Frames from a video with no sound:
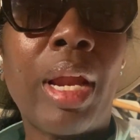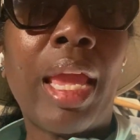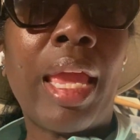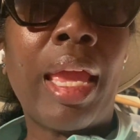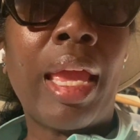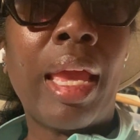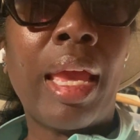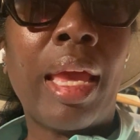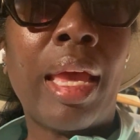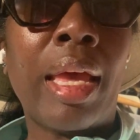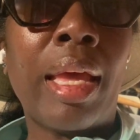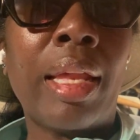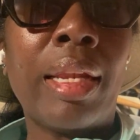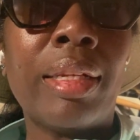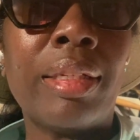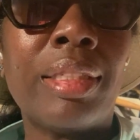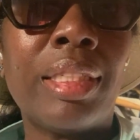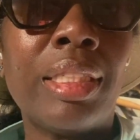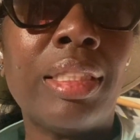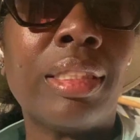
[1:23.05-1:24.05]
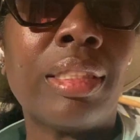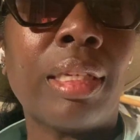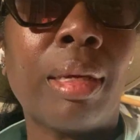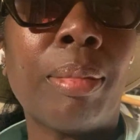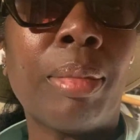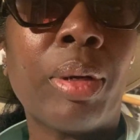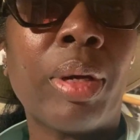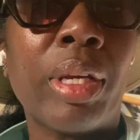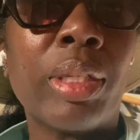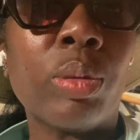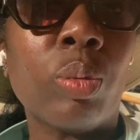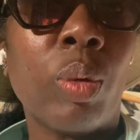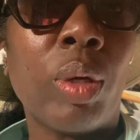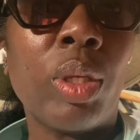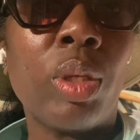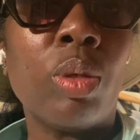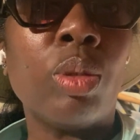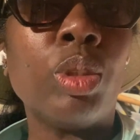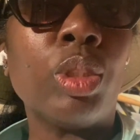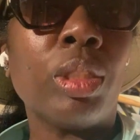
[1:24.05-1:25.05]
and December is when
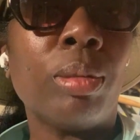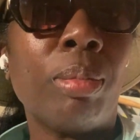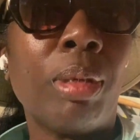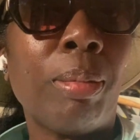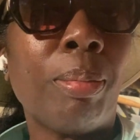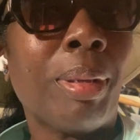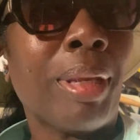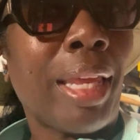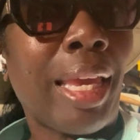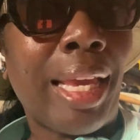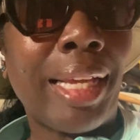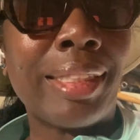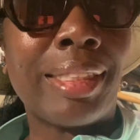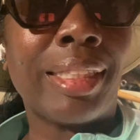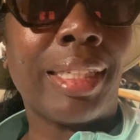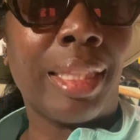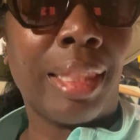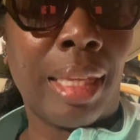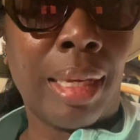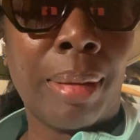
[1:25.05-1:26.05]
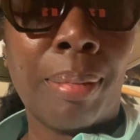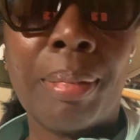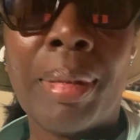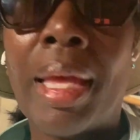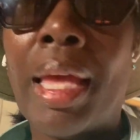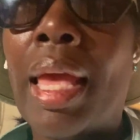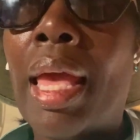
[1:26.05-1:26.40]
you should be planting them.